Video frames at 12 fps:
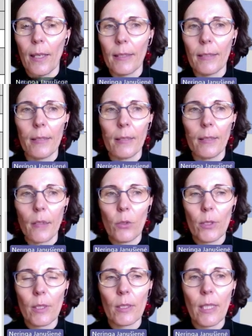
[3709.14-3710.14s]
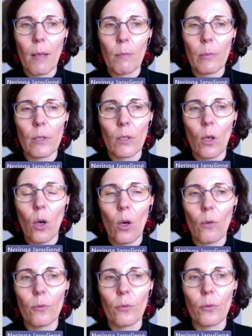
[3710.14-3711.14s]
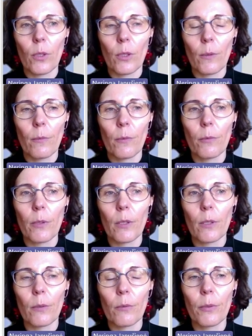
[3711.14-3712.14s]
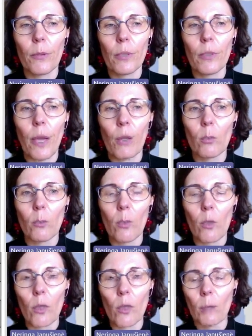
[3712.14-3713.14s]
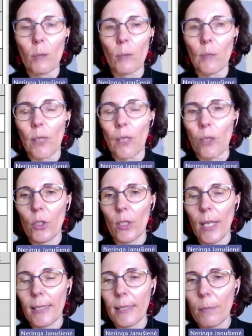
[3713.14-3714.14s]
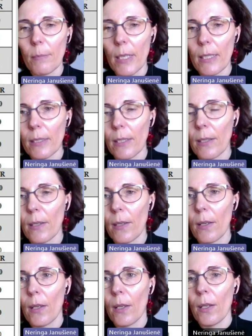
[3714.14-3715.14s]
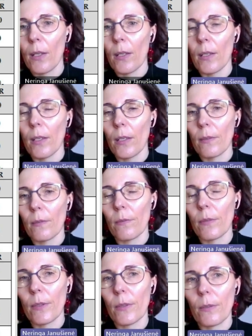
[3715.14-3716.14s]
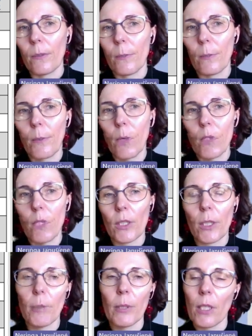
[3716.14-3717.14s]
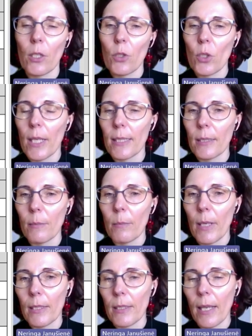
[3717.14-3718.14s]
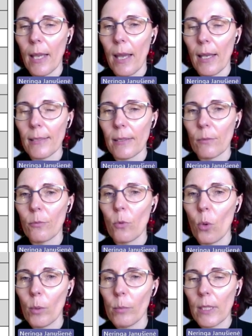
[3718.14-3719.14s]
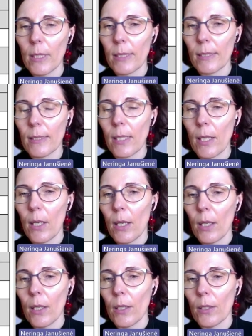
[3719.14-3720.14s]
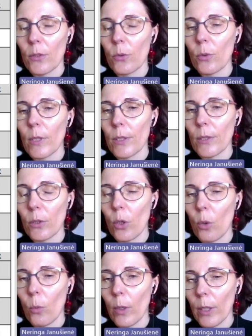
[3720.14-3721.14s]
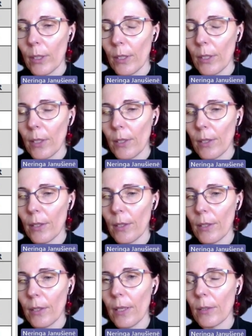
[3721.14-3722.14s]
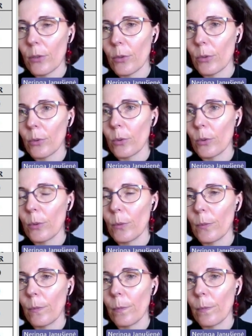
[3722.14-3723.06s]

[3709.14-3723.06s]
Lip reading: And here is an example of filled out project application estimate. The project application estimate has the formulas to ease your work and to